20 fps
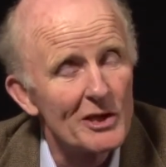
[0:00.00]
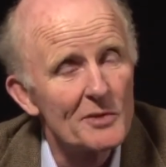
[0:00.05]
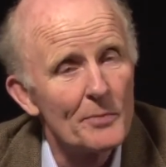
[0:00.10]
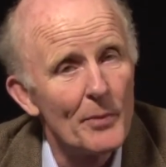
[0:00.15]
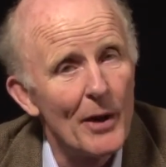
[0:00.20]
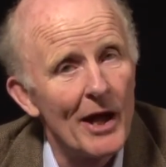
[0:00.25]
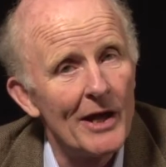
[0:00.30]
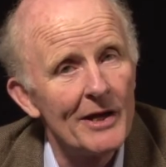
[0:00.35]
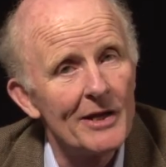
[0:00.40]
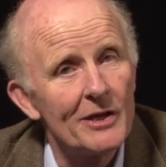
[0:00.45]

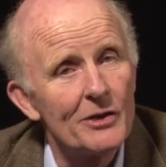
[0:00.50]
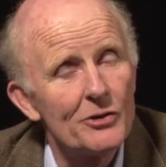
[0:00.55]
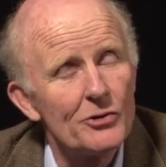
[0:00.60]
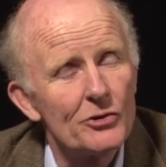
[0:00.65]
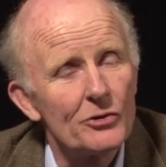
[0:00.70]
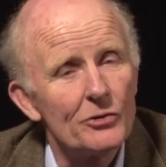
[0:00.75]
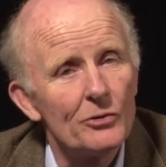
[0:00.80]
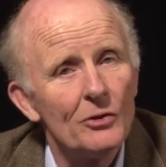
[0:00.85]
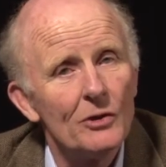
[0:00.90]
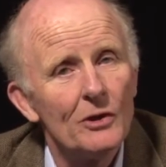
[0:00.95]
expand
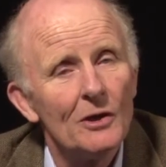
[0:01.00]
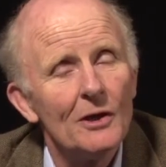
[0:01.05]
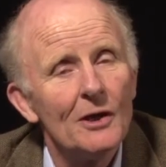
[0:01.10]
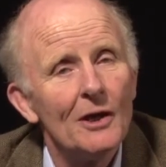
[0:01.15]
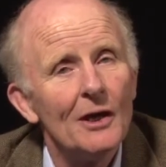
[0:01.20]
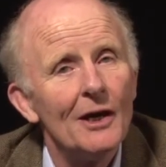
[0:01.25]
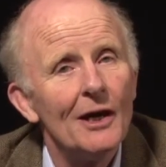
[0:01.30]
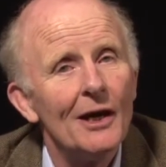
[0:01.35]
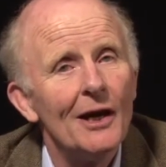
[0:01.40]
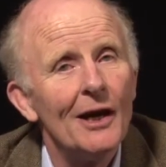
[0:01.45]
into
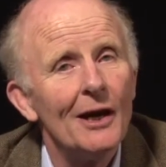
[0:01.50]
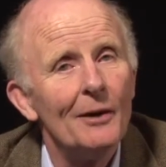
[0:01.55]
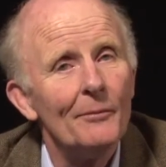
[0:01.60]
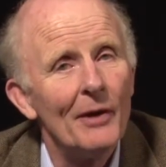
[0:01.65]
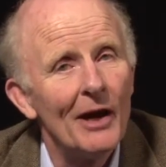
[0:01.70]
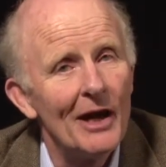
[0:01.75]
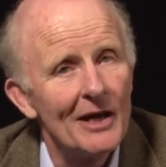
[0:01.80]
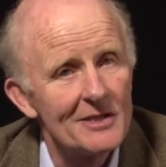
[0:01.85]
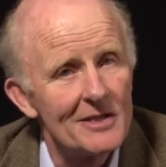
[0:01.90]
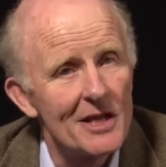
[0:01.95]

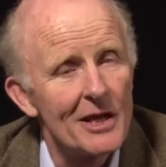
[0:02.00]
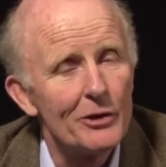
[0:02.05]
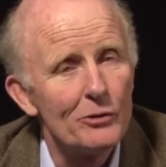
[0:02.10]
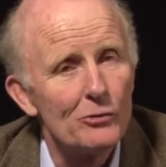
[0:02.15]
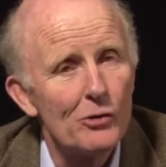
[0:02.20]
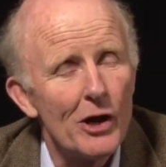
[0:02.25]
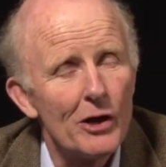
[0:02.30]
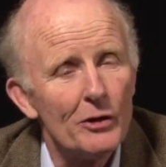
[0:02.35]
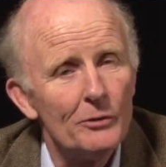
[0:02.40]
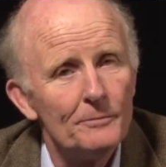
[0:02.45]
as they
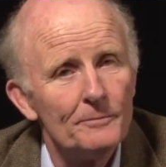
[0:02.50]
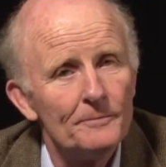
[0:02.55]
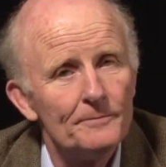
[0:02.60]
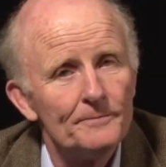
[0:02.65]
grow.